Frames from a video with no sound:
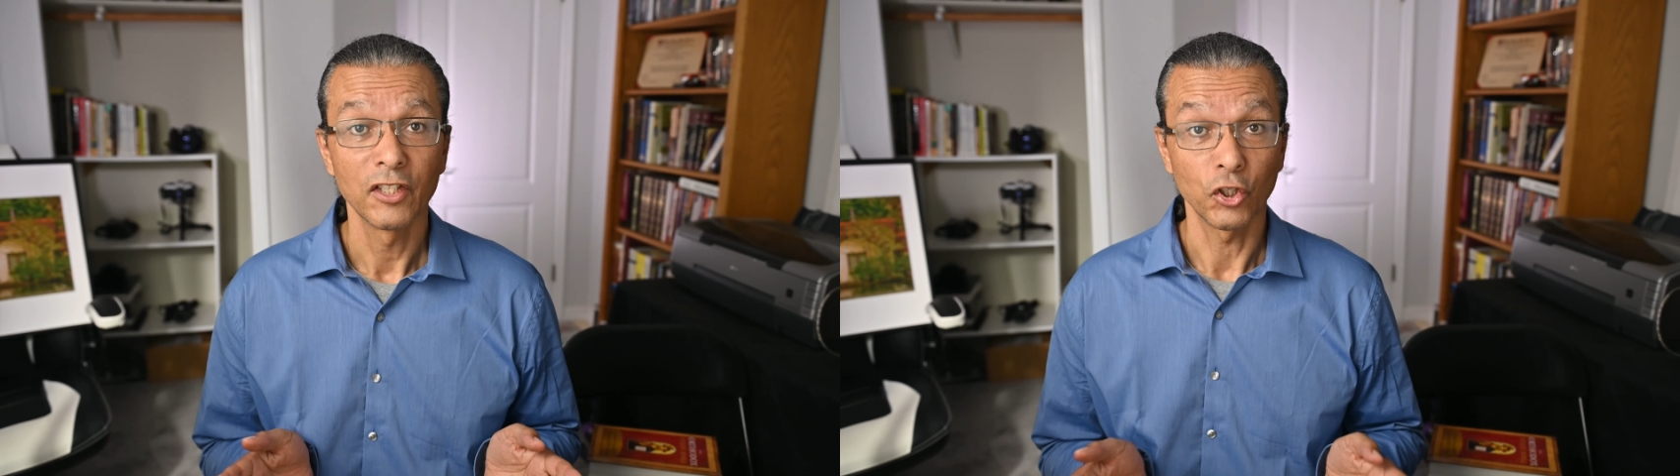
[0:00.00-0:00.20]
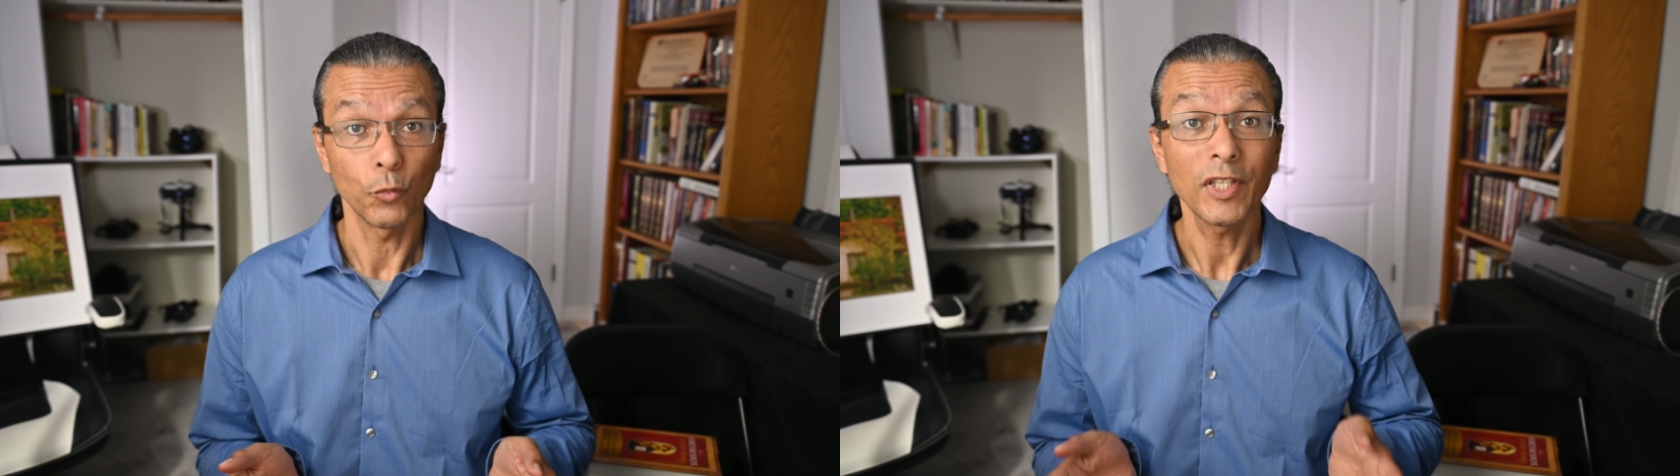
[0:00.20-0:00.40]

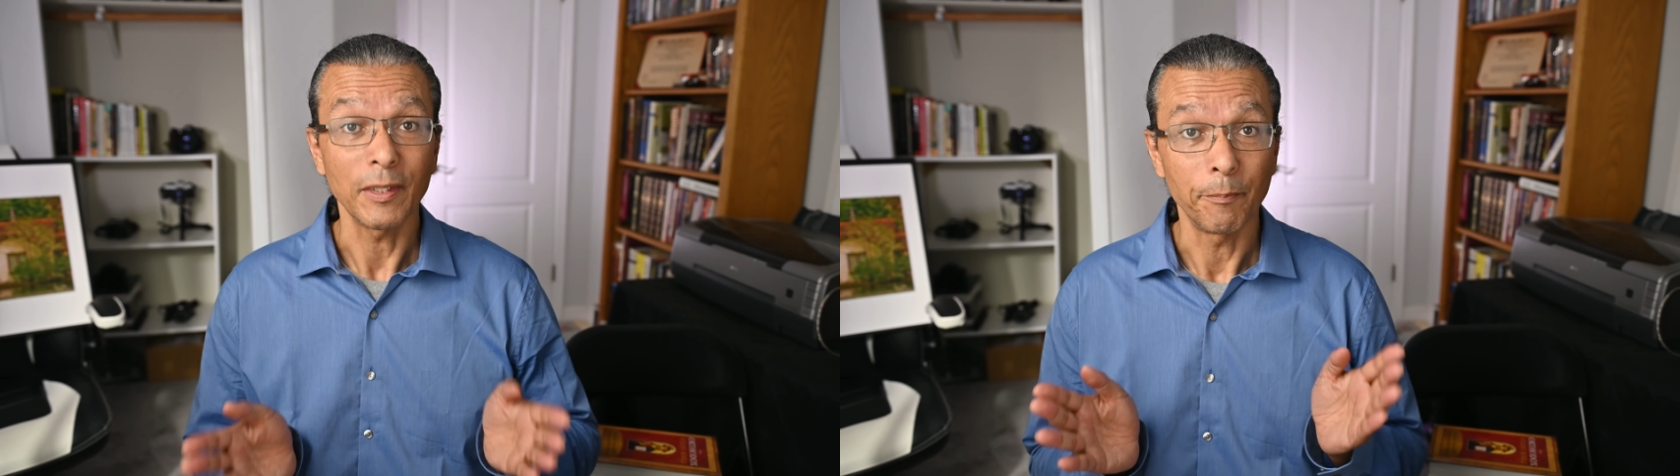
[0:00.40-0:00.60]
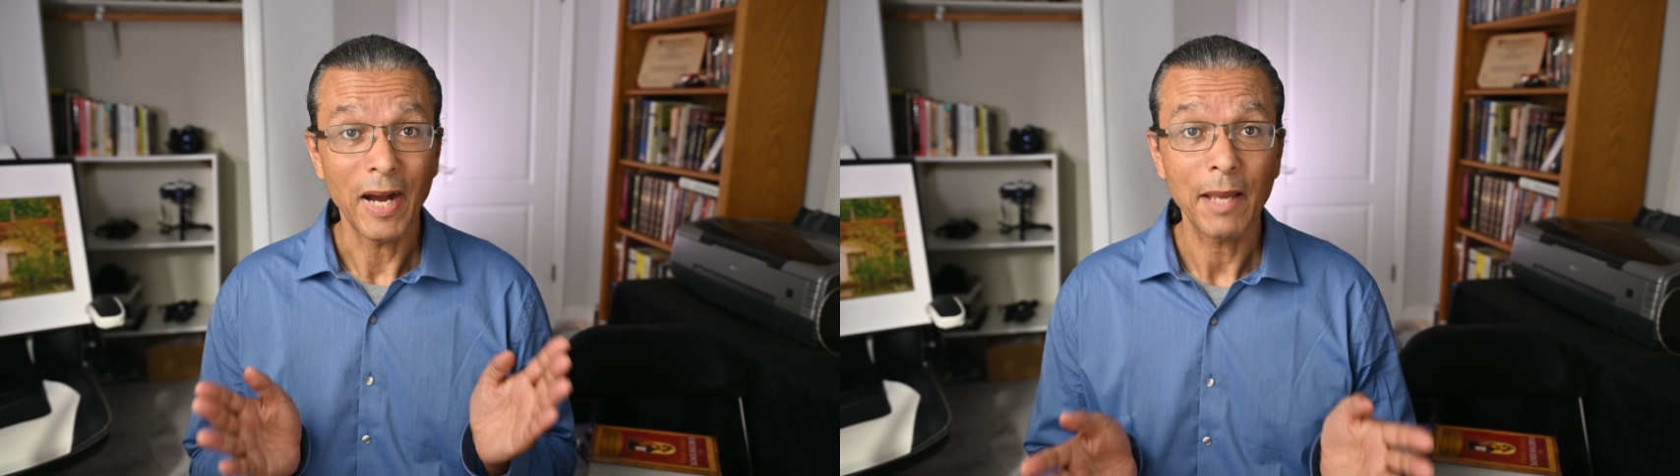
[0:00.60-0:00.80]
To read
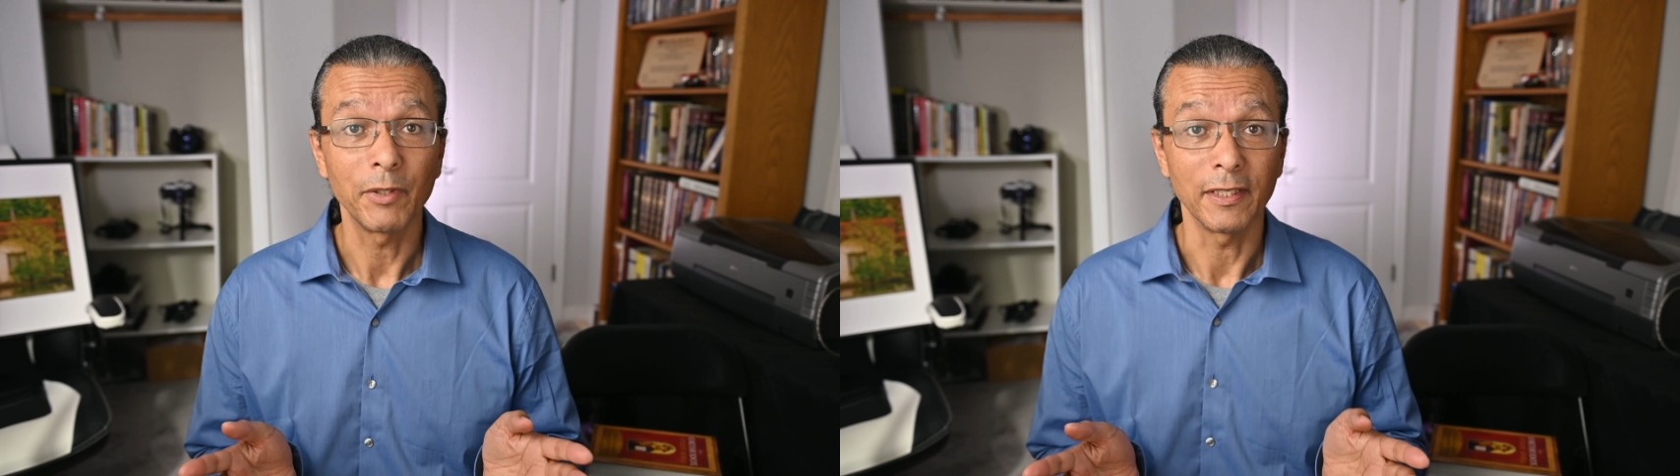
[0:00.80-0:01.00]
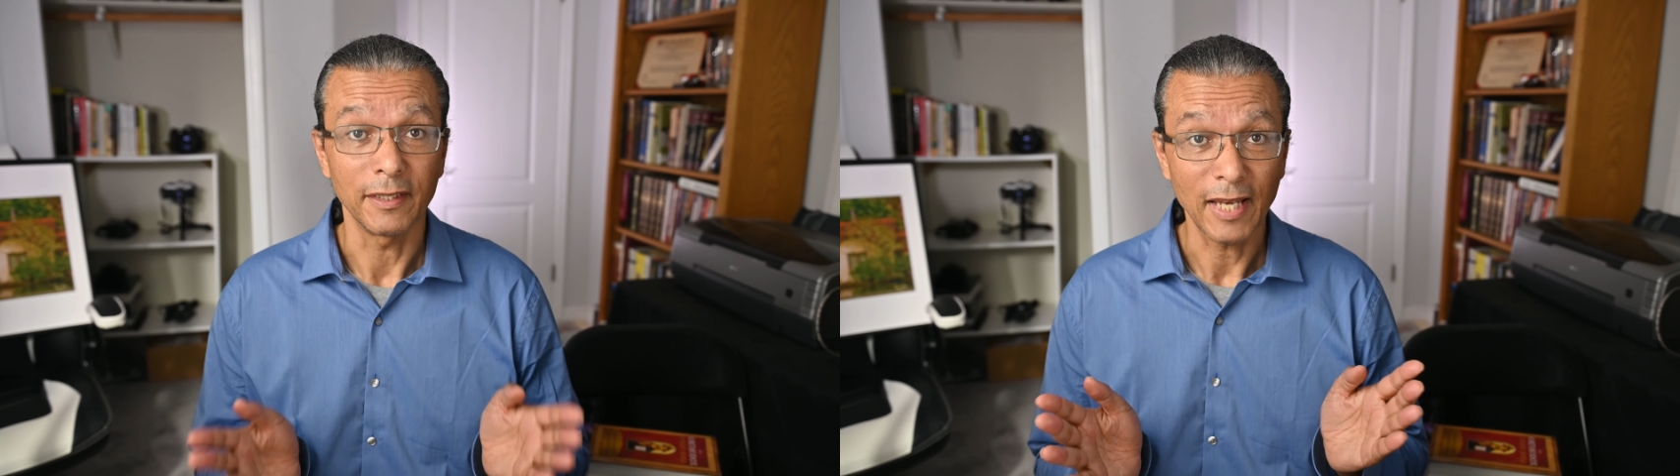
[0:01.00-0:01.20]
the
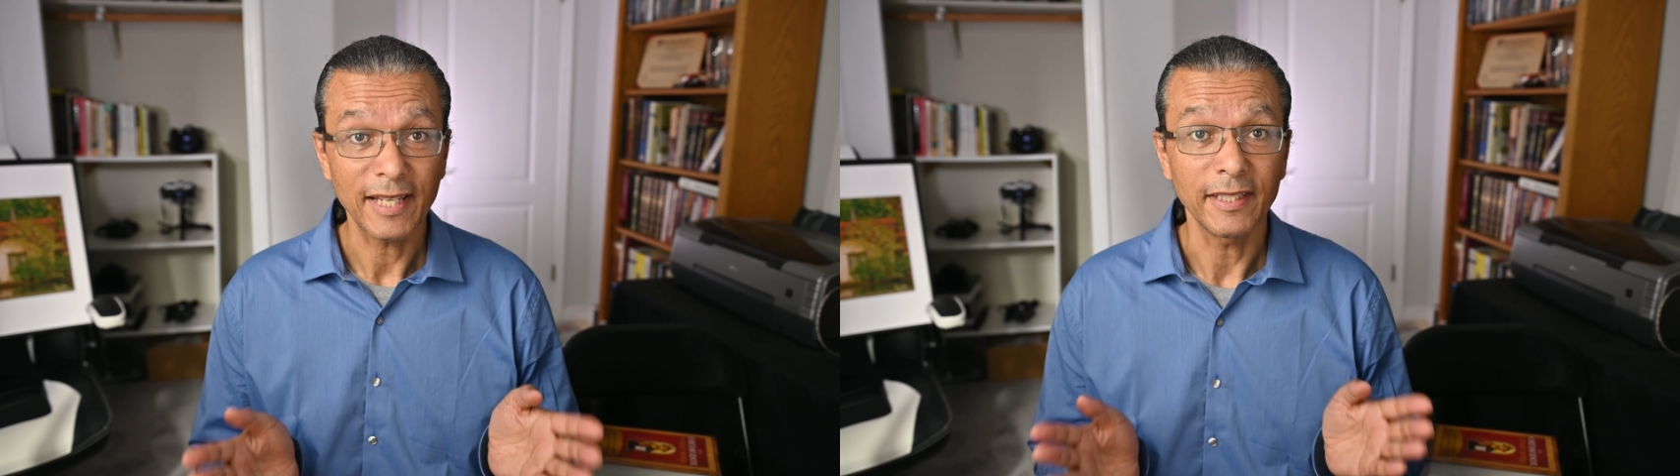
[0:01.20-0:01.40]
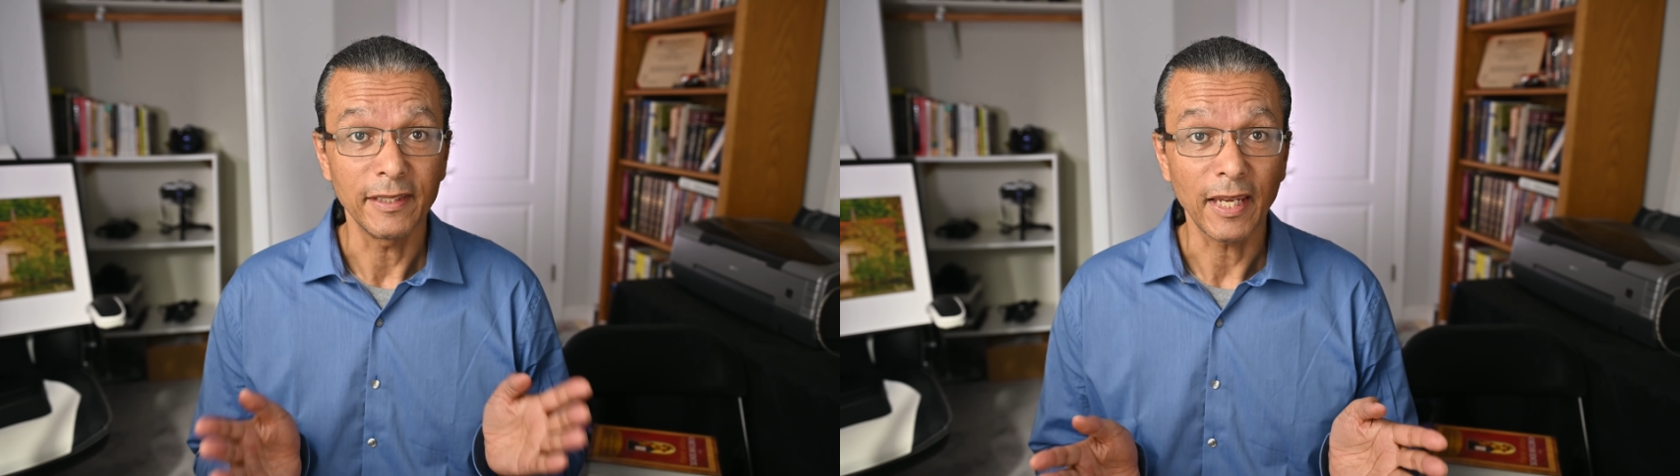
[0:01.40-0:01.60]
Bible in 90